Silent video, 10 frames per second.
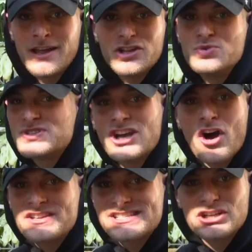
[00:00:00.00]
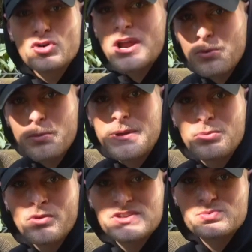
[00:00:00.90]
You see all these incredible
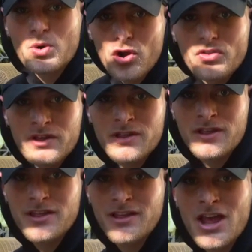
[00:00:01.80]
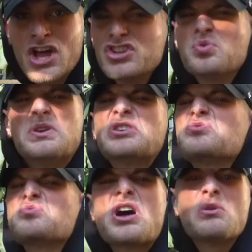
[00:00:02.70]
people in this world doing
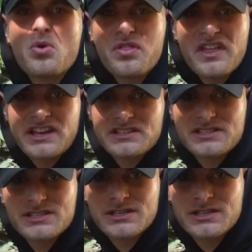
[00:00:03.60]
incredible things.